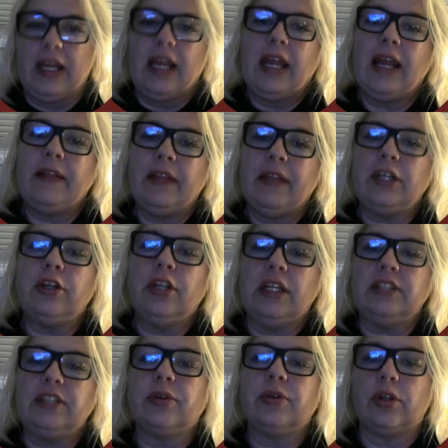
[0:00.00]
And then you
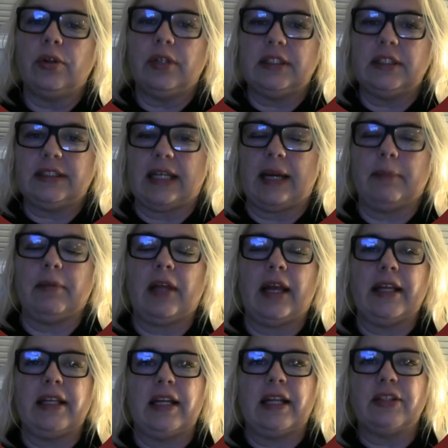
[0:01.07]
need to include a
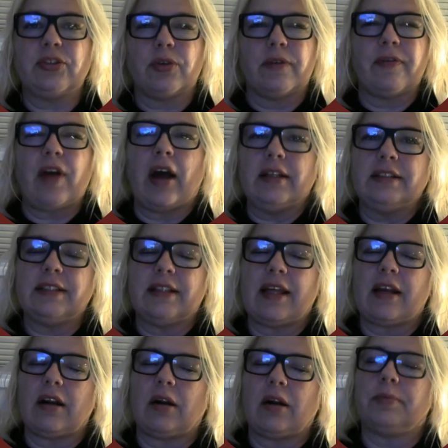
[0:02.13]
timeline. And I sort of got into
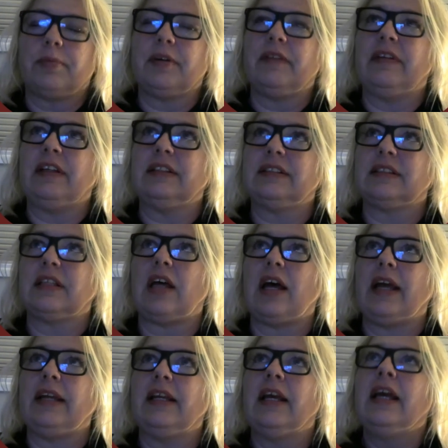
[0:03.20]
that on our previous
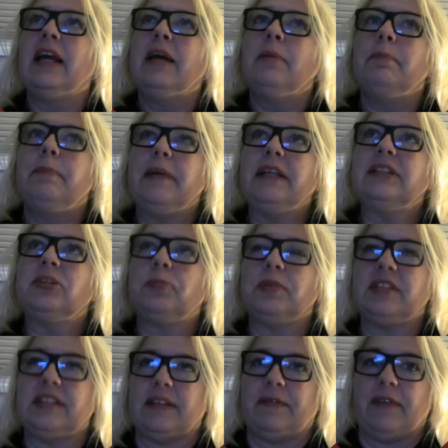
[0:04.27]
slide. Be
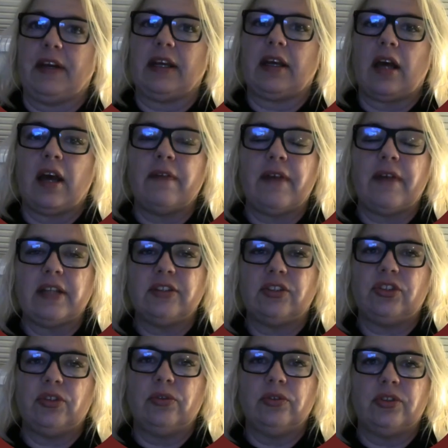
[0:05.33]
specific. I've had
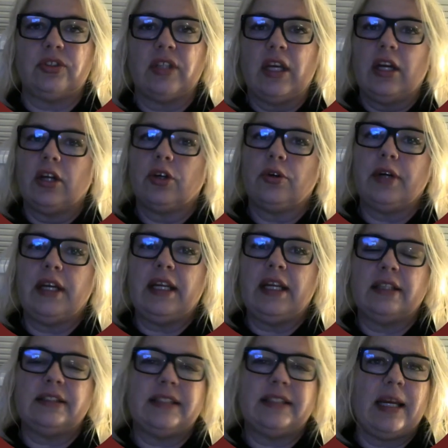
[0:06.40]
students create
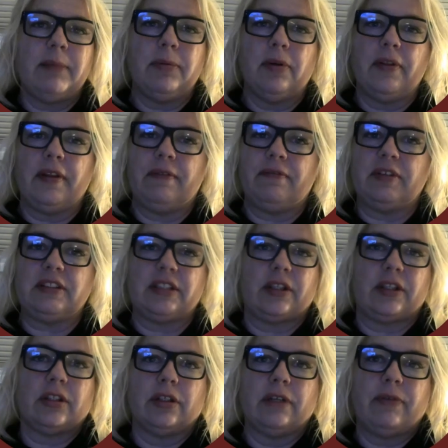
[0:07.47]
a table that fits a
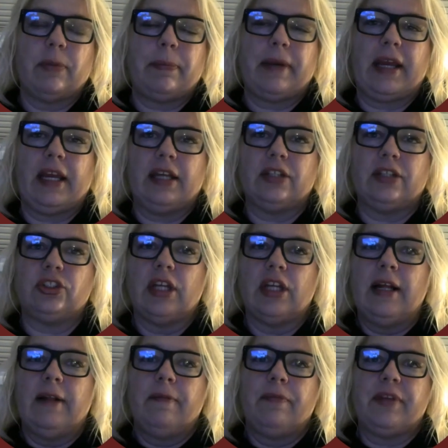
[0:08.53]
third of a page
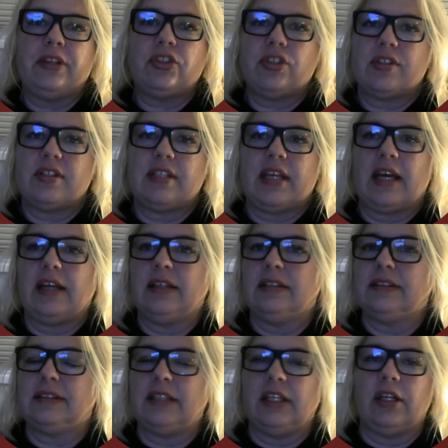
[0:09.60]
that just
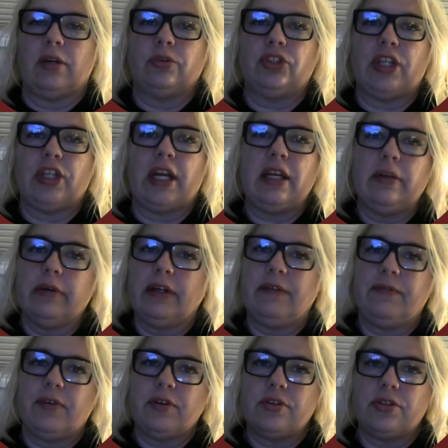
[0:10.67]
says, January
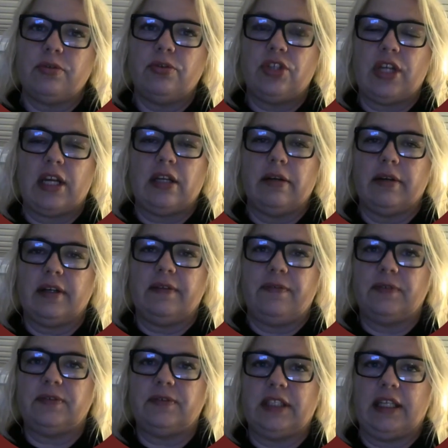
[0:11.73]
1st through January
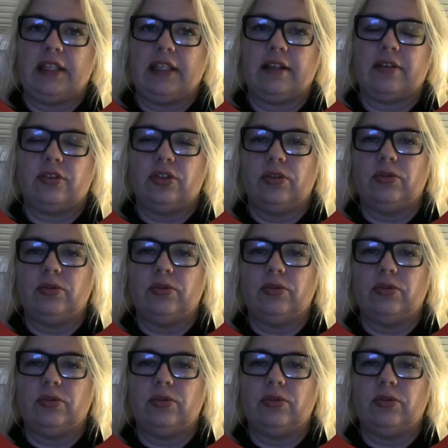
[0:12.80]
15th, do